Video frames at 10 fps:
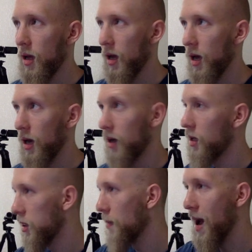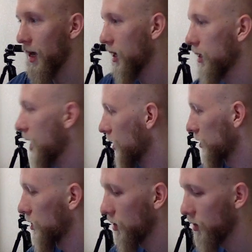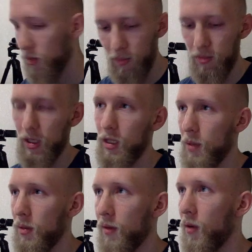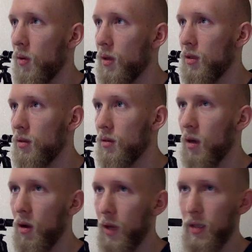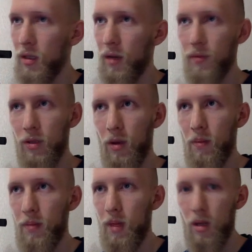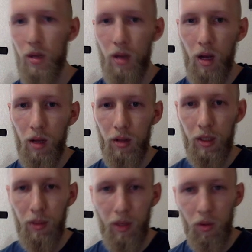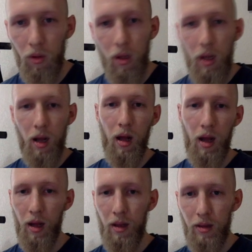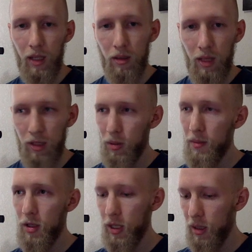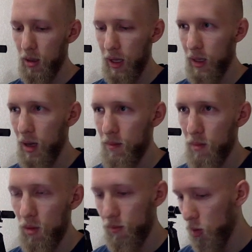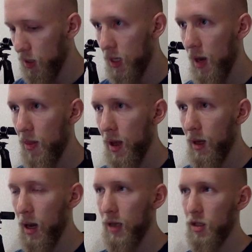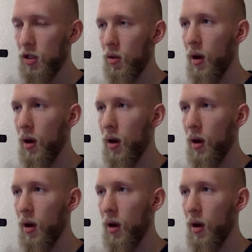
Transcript: the Mac calendar, syncs up on the phone, and all that stuff. So, so that's pretty cool. That's pretty much it. Like more than anything, I just